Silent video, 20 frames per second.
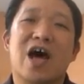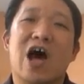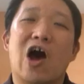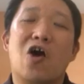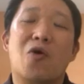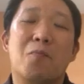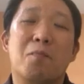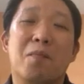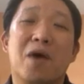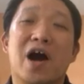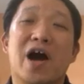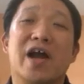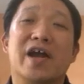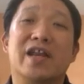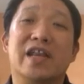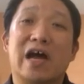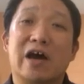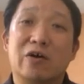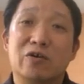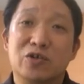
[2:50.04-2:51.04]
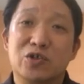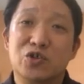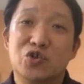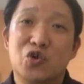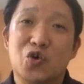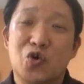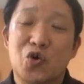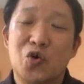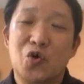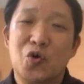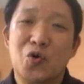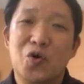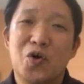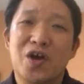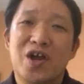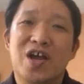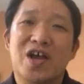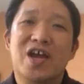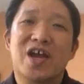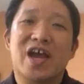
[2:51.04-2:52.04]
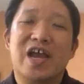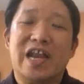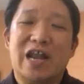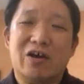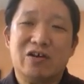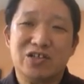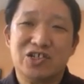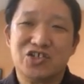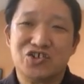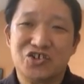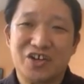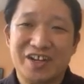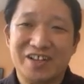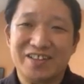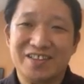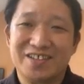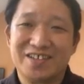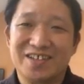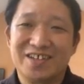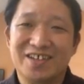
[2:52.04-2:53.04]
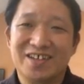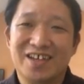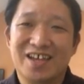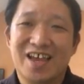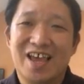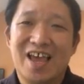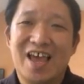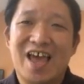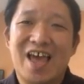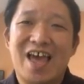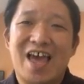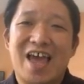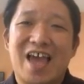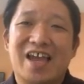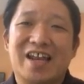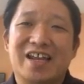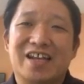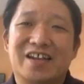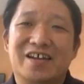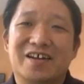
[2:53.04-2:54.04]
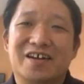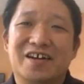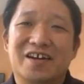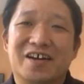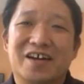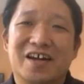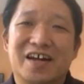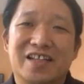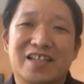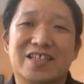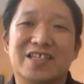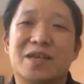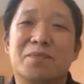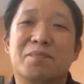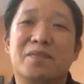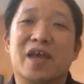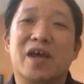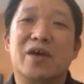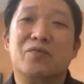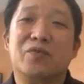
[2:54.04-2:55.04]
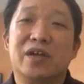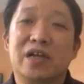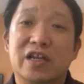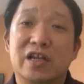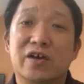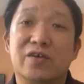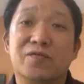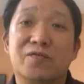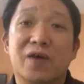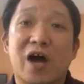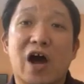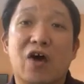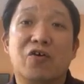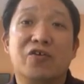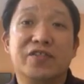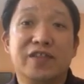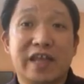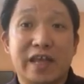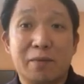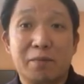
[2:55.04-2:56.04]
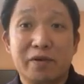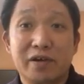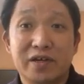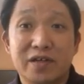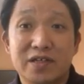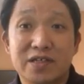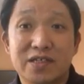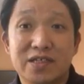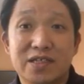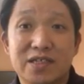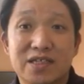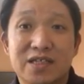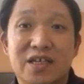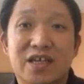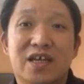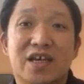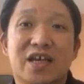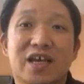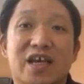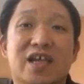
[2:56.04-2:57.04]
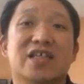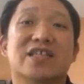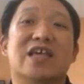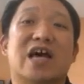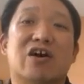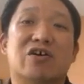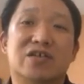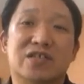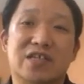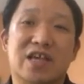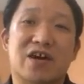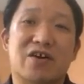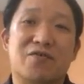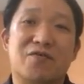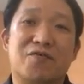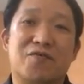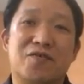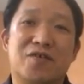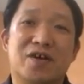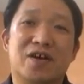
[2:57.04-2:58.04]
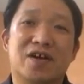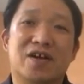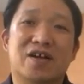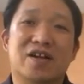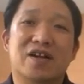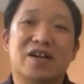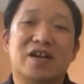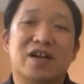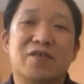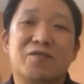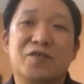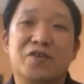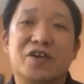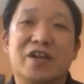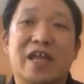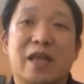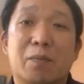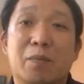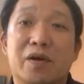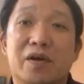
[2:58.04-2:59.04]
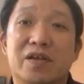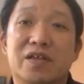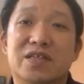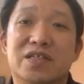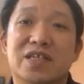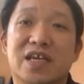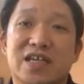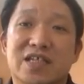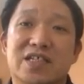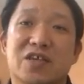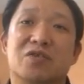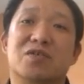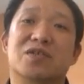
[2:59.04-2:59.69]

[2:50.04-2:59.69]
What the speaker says: our mind, our soul, and our strength. And at the same time, we love our neighbors as ourself. Love your neighbors as